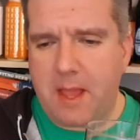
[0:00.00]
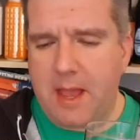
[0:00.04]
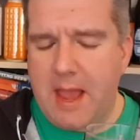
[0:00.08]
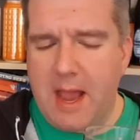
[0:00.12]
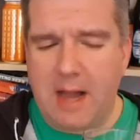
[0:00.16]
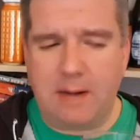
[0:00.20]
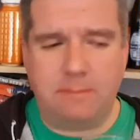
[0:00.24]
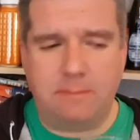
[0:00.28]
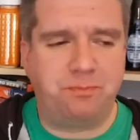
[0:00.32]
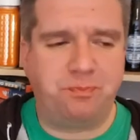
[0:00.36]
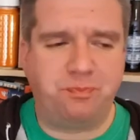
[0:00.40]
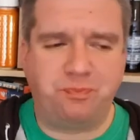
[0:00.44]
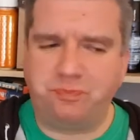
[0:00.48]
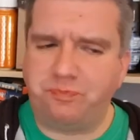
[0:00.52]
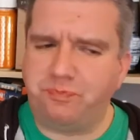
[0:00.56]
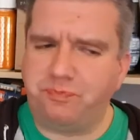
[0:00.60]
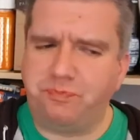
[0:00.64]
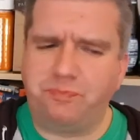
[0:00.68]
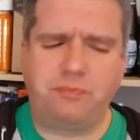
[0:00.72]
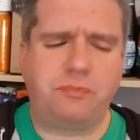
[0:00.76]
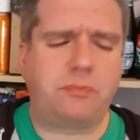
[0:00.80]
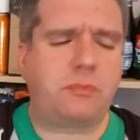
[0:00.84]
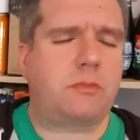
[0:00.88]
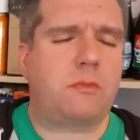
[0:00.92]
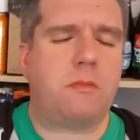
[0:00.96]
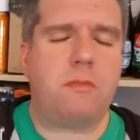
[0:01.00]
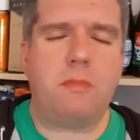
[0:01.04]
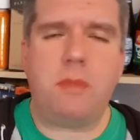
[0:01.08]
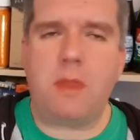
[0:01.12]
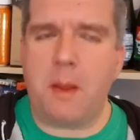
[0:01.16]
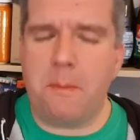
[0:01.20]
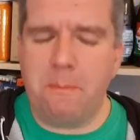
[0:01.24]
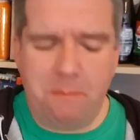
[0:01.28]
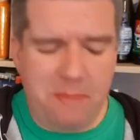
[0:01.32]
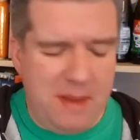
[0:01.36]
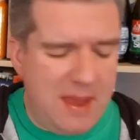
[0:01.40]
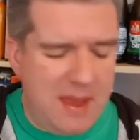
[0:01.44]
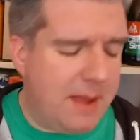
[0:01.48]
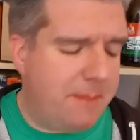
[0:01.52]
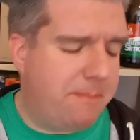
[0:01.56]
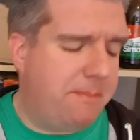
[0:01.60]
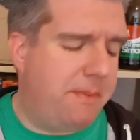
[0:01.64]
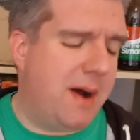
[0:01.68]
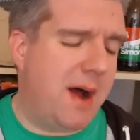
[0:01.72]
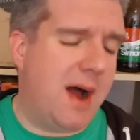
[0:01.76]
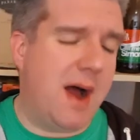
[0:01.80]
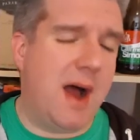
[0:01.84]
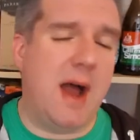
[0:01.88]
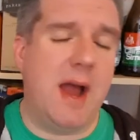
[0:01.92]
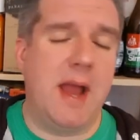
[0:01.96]
Yeah. Big
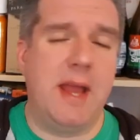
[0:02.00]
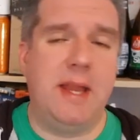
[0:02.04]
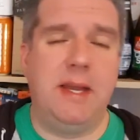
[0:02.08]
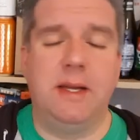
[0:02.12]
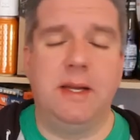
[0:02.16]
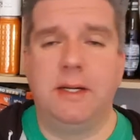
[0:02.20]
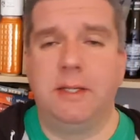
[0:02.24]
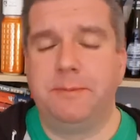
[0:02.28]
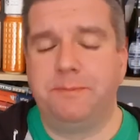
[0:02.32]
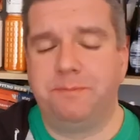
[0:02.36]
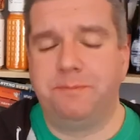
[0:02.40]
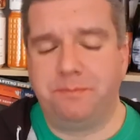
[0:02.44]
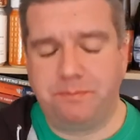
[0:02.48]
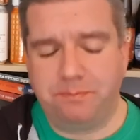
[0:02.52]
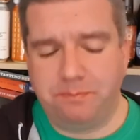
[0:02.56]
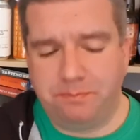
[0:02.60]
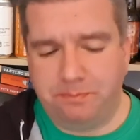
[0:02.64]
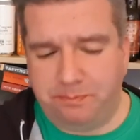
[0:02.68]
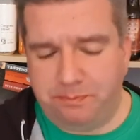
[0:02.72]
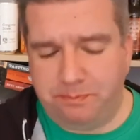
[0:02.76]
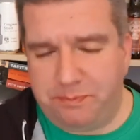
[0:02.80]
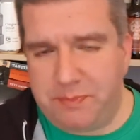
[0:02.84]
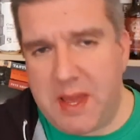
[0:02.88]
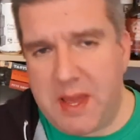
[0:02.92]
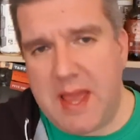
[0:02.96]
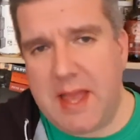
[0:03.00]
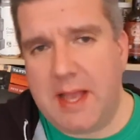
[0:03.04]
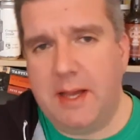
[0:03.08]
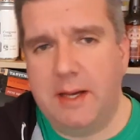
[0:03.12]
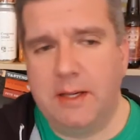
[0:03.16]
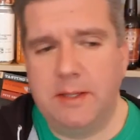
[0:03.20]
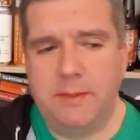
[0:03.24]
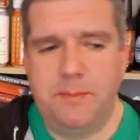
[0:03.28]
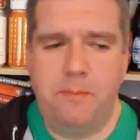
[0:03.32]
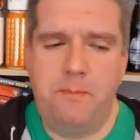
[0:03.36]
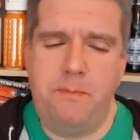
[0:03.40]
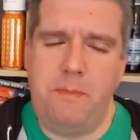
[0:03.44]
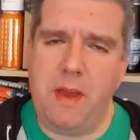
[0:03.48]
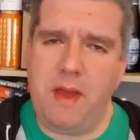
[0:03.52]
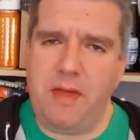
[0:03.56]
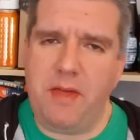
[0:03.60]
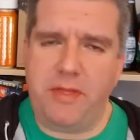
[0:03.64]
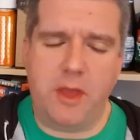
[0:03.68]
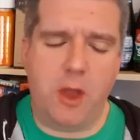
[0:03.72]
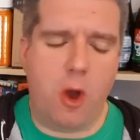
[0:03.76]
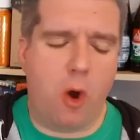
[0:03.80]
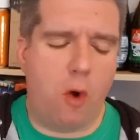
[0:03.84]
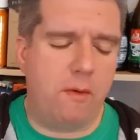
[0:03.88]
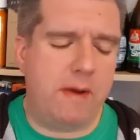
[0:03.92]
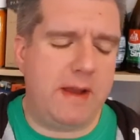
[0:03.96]
pine. Big
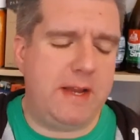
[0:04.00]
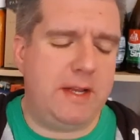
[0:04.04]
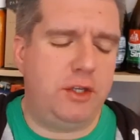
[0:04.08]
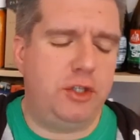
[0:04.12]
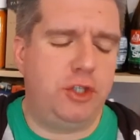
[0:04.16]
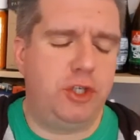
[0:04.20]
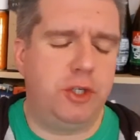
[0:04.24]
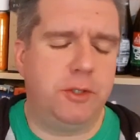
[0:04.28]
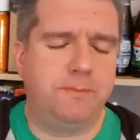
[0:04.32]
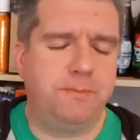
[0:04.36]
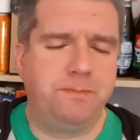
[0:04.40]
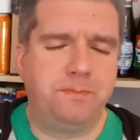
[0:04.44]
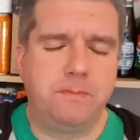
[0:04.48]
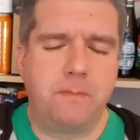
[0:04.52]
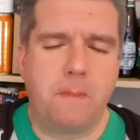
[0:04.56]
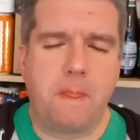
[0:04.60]
pithy orange,